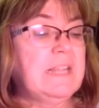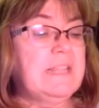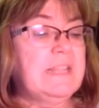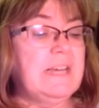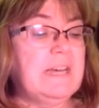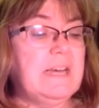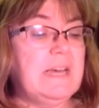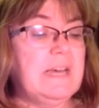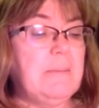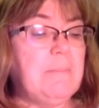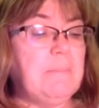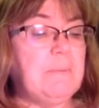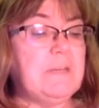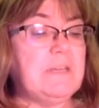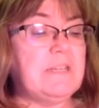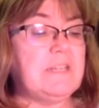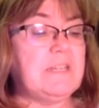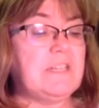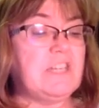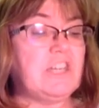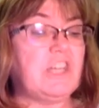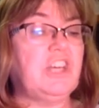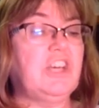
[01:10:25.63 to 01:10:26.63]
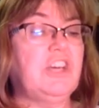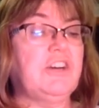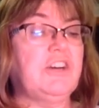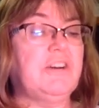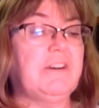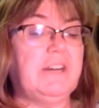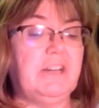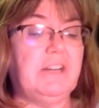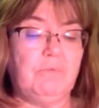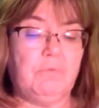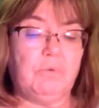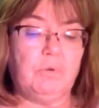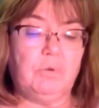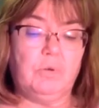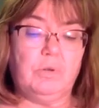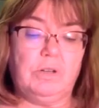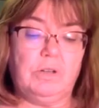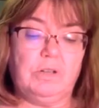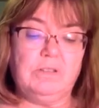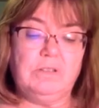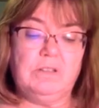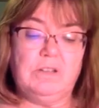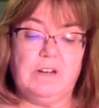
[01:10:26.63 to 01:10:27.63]
The HIPAA security
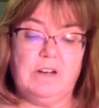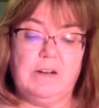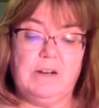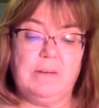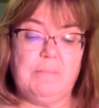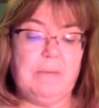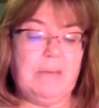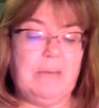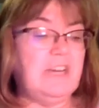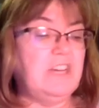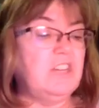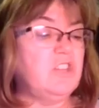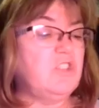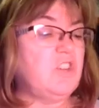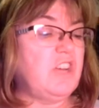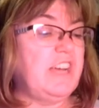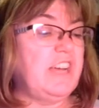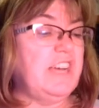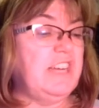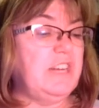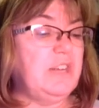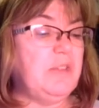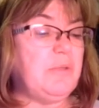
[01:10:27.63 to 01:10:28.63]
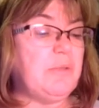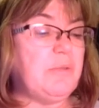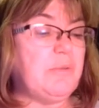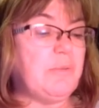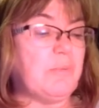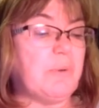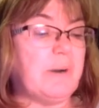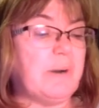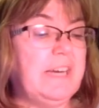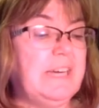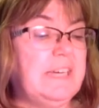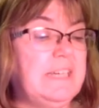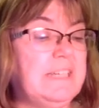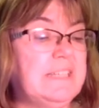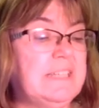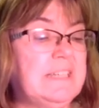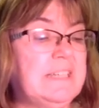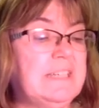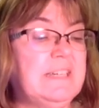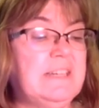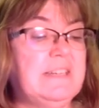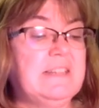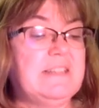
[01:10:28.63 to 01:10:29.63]
rule on page 83,
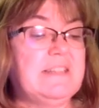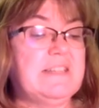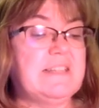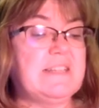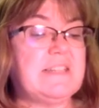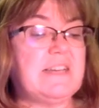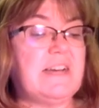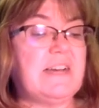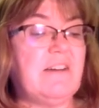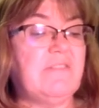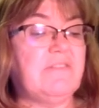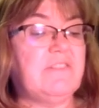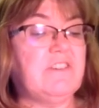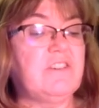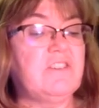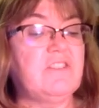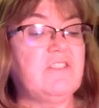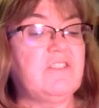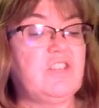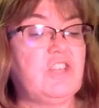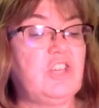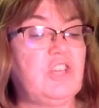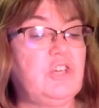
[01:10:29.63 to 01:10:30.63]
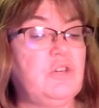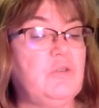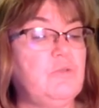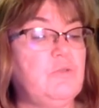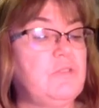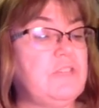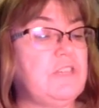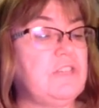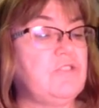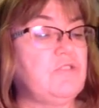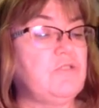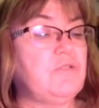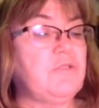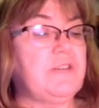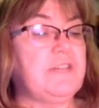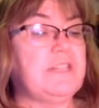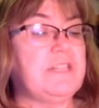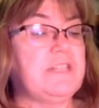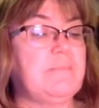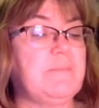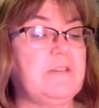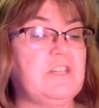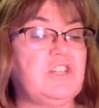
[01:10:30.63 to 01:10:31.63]
this covers use and
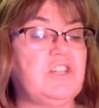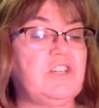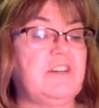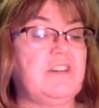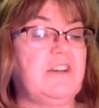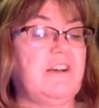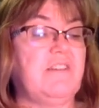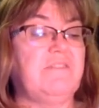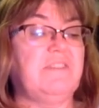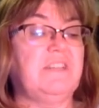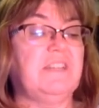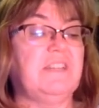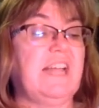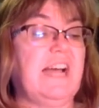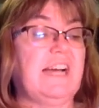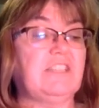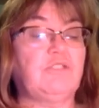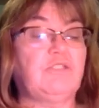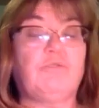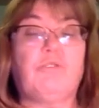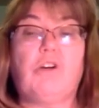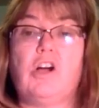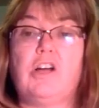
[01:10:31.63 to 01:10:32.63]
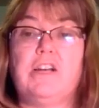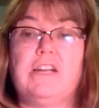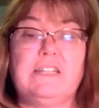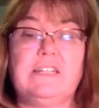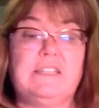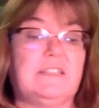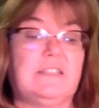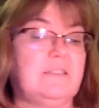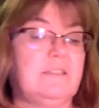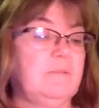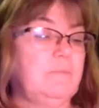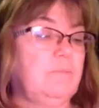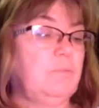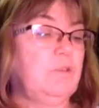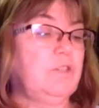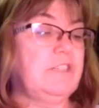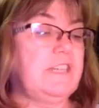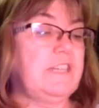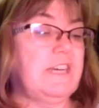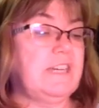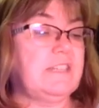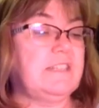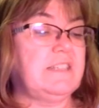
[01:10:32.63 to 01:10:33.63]
transmission of electronic
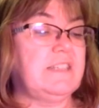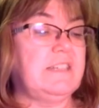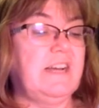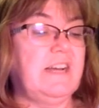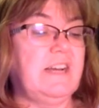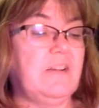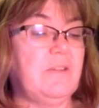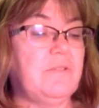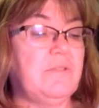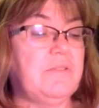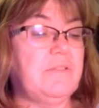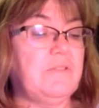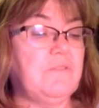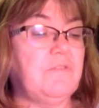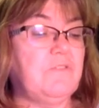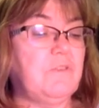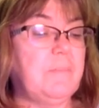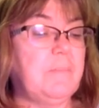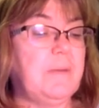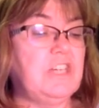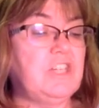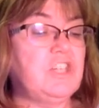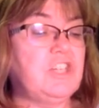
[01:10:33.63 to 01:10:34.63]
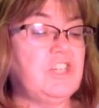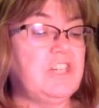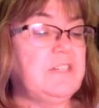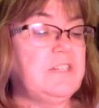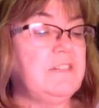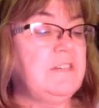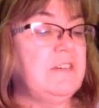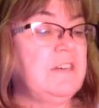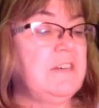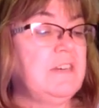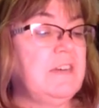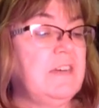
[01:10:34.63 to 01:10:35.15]
protected health information.